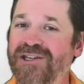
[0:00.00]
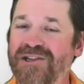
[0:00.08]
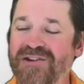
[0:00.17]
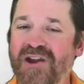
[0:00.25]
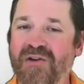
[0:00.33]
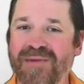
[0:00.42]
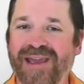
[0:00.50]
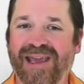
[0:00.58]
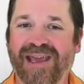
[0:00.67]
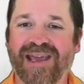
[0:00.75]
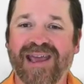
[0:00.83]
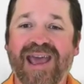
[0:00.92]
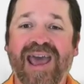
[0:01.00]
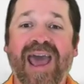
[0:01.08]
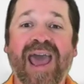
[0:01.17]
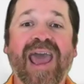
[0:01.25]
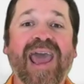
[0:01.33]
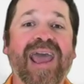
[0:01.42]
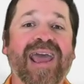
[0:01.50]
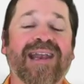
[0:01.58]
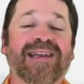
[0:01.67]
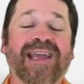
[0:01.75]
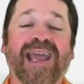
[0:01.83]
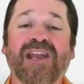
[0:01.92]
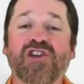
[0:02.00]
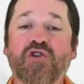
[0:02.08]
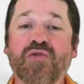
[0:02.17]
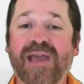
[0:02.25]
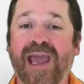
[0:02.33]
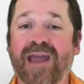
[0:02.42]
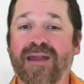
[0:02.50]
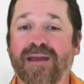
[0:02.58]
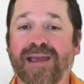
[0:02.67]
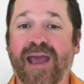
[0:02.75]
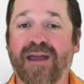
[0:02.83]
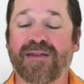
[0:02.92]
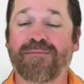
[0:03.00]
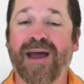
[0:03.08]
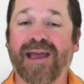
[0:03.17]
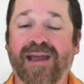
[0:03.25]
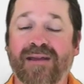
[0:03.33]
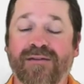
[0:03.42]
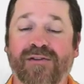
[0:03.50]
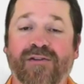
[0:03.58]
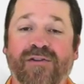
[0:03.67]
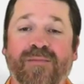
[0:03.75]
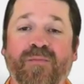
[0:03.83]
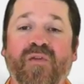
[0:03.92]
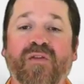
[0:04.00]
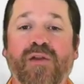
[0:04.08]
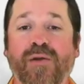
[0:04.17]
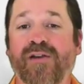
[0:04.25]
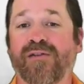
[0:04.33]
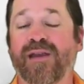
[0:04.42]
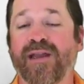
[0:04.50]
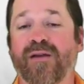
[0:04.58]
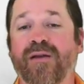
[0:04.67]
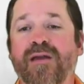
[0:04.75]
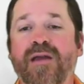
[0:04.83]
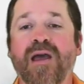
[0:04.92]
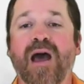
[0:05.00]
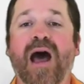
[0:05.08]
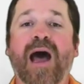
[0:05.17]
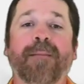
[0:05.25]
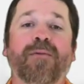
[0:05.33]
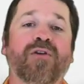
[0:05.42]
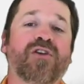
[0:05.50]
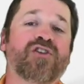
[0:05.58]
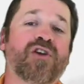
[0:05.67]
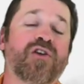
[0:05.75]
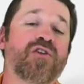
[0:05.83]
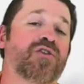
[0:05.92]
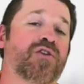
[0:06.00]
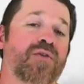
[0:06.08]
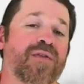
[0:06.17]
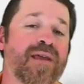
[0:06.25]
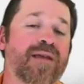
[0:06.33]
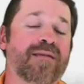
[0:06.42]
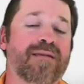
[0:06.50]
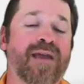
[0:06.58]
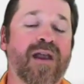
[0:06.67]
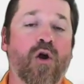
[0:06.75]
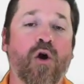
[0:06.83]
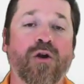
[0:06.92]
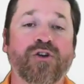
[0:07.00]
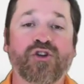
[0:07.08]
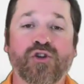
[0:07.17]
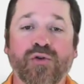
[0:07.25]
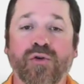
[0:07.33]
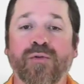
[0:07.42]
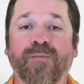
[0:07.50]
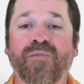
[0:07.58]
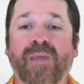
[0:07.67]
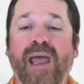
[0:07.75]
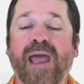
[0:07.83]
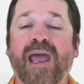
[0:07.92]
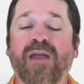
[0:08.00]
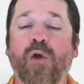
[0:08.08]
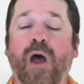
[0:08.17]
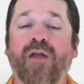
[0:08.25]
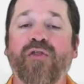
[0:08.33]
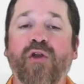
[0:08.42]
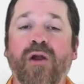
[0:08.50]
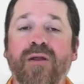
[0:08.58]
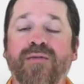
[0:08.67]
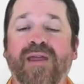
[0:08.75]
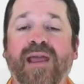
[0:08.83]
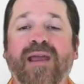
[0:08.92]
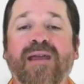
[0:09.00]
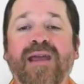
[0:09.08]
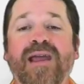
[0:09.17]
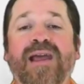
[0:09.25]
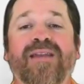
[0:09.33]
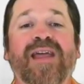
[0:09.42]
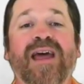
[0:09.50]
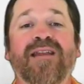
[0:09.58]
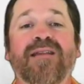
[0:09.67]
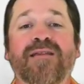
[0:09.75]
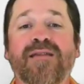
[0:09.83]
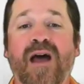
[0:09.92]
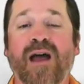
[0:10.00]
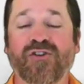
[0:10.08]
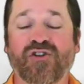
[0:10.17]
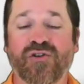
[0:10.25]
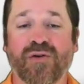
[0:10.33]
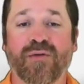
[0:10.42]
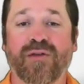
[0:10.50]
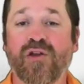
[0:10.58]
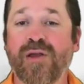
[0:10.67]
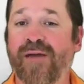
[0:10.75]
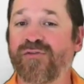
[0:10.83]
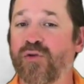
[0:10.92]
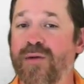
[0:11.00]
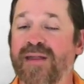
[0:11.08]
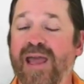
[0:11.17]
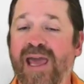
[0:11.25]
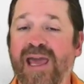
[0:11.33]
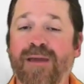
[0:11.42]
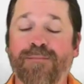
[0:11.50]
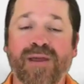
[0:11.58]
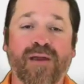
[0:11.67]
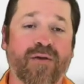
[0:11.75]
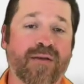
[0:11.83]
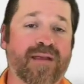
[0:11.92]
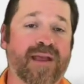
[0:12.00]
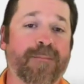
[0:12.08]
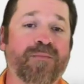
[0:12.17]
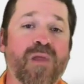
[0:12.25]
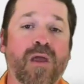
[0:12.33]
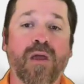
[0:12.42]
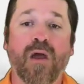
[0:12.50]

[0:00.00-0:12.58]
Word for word: do you know me? And can you get, guess my answers? So here's the deal. I'm going to show you two things that are true and a third thing that is not true. So you have choice A, B, or C.